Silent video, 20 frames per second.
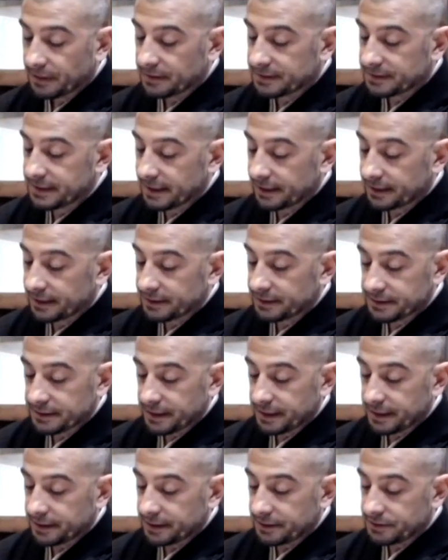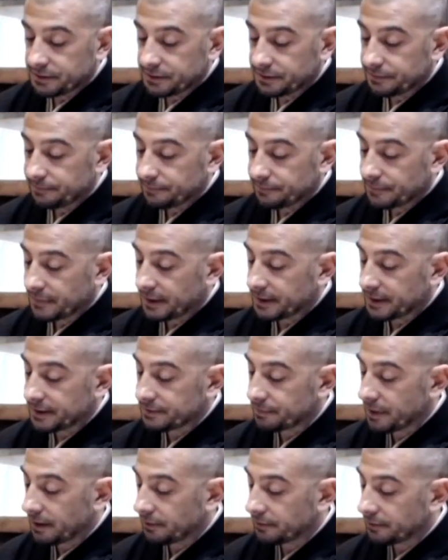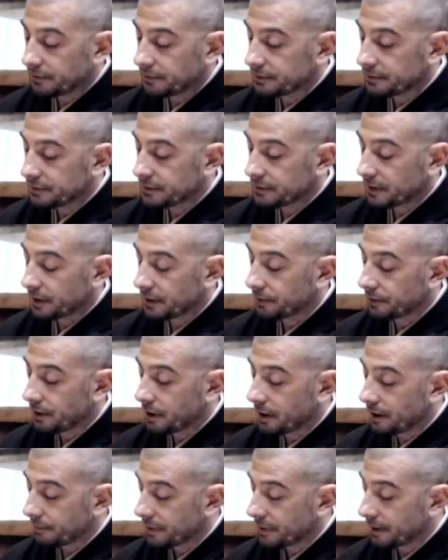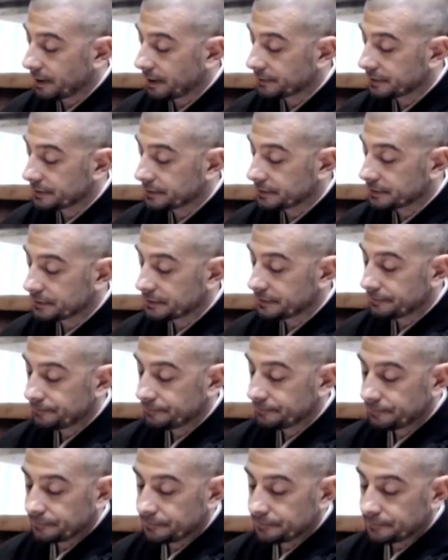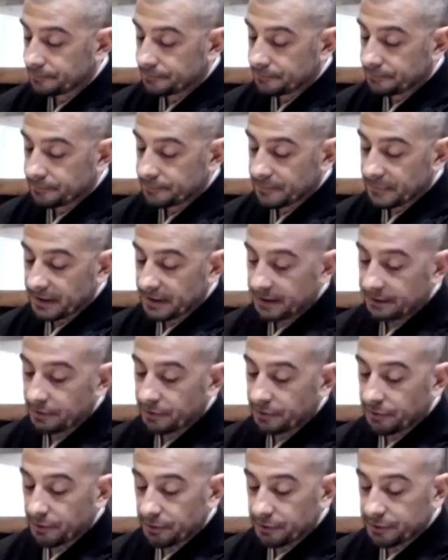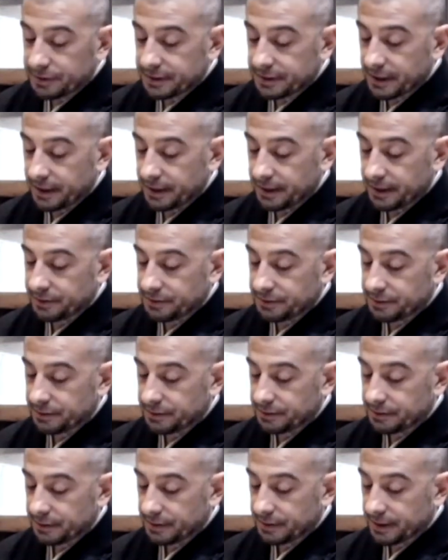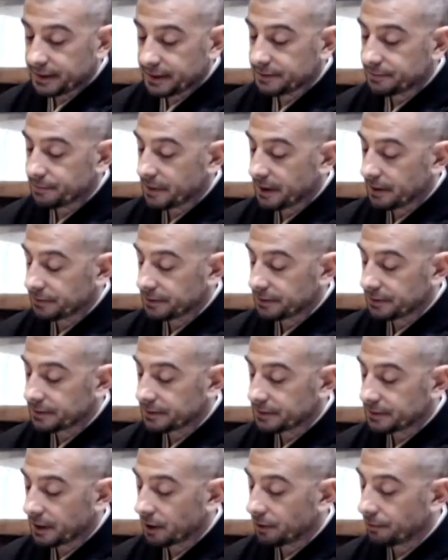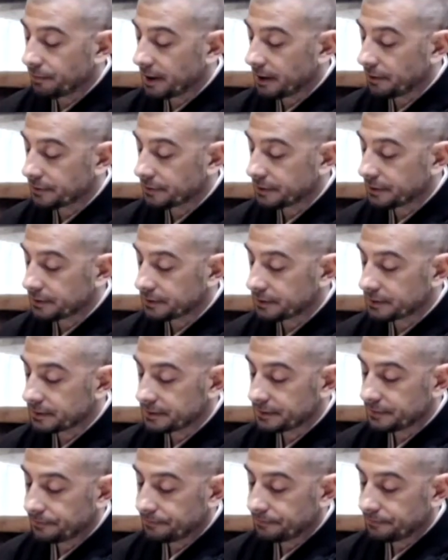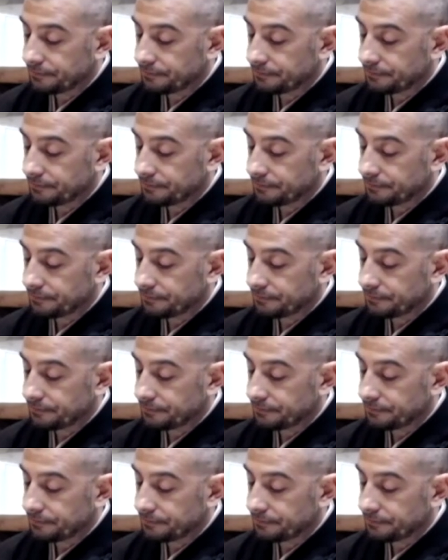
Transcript: The second stage is mountains are not mountains. And the third stage is mountains are mountains.